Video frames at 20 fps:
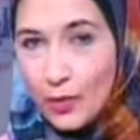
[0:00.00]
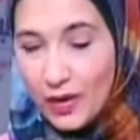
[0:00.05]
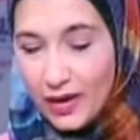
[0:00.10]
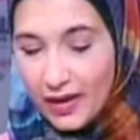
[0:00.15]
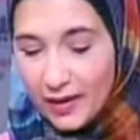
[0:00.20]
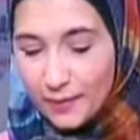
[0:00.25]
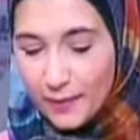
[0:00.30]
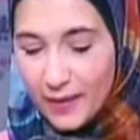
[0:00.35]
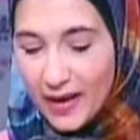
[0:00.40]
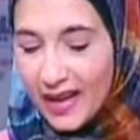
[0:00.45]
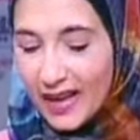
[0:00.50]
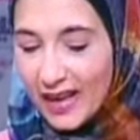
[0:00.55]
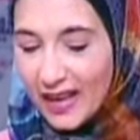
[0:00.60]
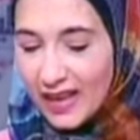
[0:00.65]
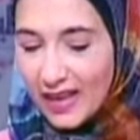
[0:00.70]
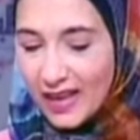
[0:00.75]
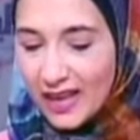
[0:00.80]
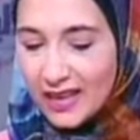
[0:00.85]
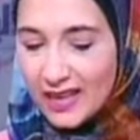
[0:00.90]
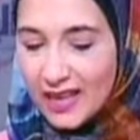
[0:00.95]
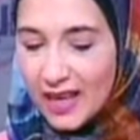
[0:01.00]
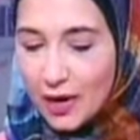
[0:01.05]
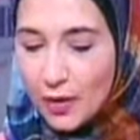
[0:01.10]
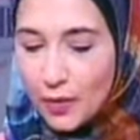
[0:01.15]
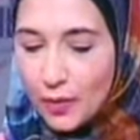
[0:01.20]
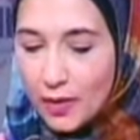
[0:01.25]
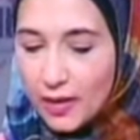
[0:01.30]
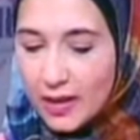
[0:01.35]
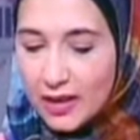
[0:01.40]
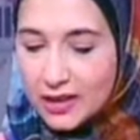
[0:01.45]
Welcome back. Uh,
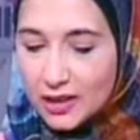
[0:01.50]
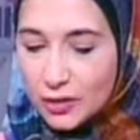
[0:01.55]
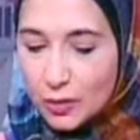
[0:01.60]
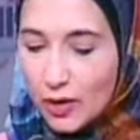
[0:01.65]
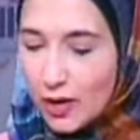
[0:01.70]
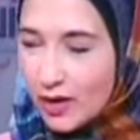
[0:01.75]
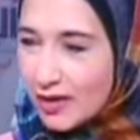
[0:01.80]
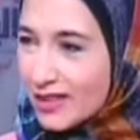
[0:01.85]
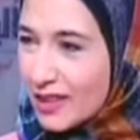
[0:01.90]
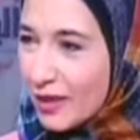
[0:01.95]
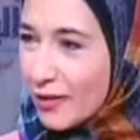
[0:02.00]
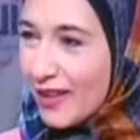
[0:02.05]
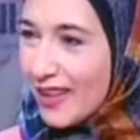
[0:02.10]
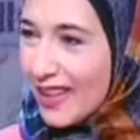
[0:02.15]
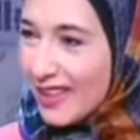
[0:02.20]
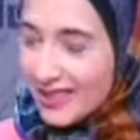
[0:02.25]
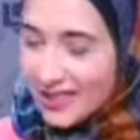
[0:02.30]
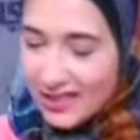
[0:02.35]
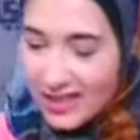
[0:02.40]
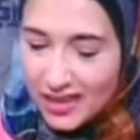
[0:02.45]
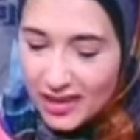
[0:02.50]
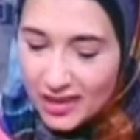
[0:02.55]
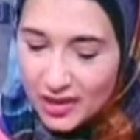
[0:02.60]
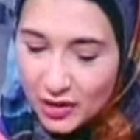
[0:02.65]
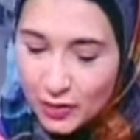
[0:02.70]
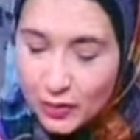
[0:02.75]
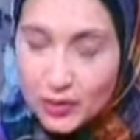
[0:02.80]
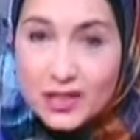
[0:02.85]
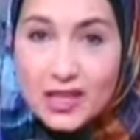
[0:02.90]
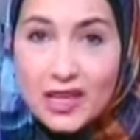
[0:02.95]
now, uh, this was our last uh,
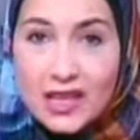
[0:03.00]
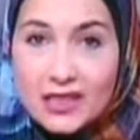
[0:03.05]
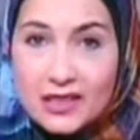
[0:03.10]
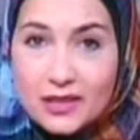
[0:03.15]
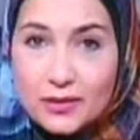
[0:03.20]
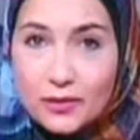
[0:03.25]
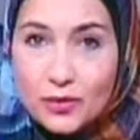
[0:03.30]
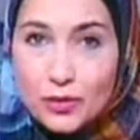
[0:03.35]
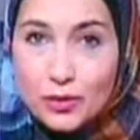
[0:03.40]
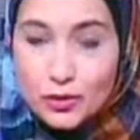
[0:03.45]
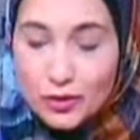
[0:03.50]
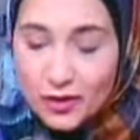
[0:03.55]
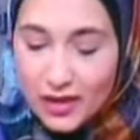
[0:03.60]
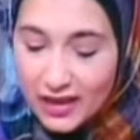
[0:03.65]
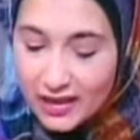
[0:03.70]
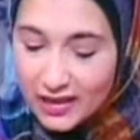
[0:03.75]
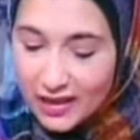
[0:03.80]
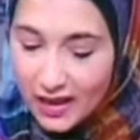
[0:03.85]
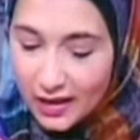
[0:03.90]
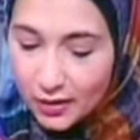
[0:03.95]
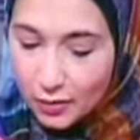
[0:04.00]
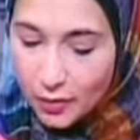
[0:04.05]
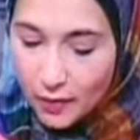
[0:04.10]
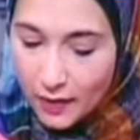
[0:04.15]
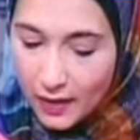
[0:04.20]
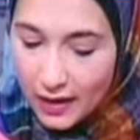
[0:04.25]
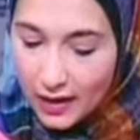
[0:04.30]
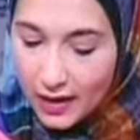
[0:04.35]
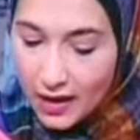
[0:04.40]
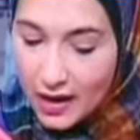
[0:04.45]
news item for today. I'd like to
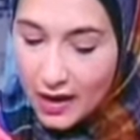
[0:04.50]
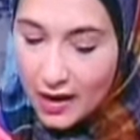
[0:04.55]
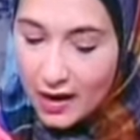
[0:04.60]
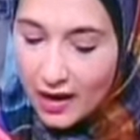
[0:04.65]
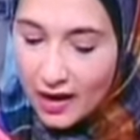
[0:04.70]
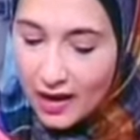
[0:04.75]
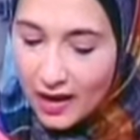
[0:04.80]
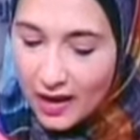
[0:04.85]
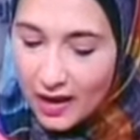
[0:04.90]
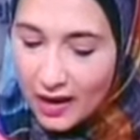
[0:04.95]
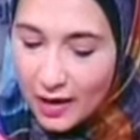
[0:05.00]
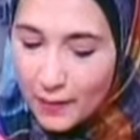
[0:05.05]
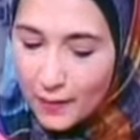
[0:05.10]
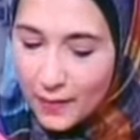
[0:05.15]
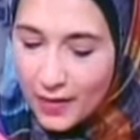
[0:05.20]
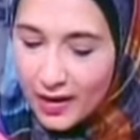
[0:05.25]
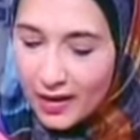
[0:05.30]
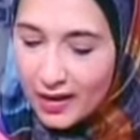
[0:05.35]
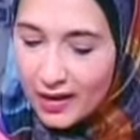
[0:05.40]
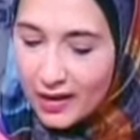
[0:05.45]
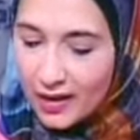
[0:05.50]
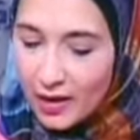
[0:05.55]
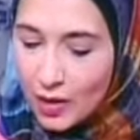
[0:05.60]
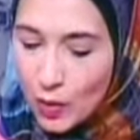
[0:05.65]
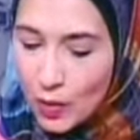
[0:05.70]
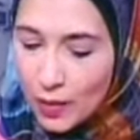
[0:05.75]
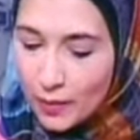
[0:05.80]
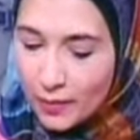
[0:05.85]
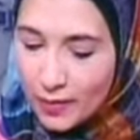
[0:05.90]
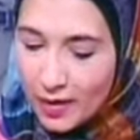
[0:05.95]
thank uh, my,
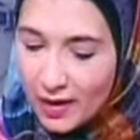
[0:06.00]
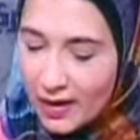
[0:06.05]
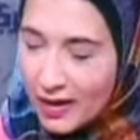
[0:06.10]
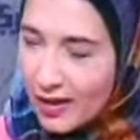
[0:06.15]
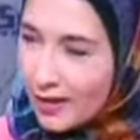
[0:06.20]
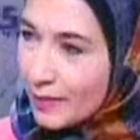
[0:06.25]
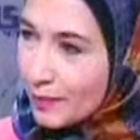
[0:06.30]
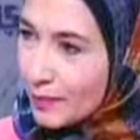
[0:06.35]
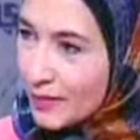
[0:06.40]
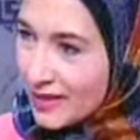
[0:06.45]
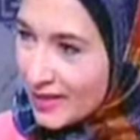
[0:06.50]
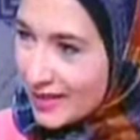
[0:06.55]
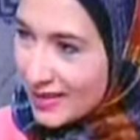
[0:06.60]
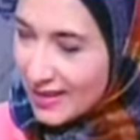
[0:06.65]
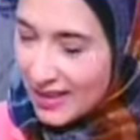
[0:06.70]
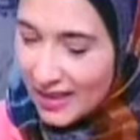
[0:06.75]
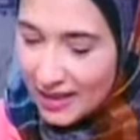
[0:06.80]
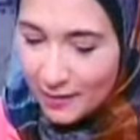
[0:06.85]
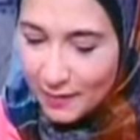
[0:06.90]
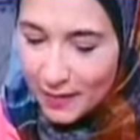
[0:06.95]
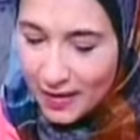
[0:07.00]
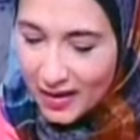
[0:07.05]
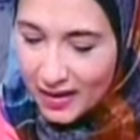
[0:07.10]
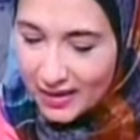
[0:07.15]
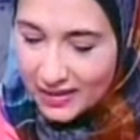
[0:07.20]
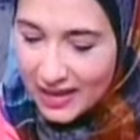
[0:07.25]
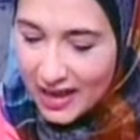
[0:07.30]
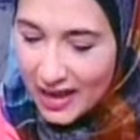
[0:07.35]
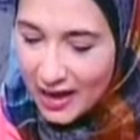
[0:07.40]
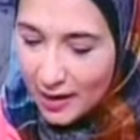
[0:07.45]
uh, my uh, Mrs.
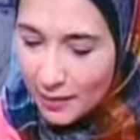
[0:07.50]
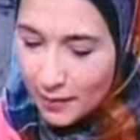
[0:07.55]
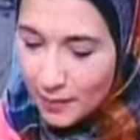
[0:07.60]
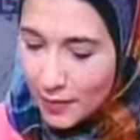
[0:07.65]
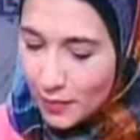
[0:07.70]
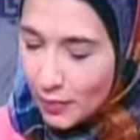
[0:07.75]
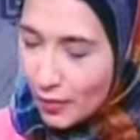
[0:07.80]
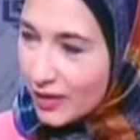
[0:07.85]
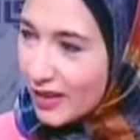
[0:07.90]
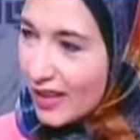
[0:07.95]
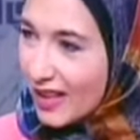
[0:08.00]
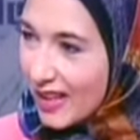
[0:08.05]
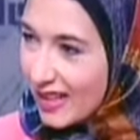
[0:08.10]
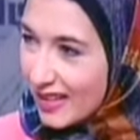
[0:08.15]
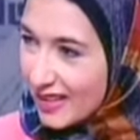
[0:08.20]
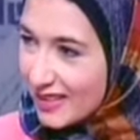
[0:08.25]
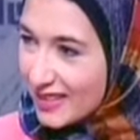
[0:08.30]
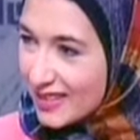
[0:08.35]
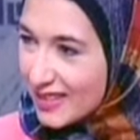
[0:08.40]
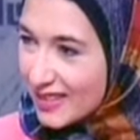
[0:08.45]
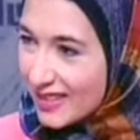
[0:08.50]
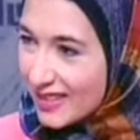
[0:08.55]
Salma Dahab, the political analyst.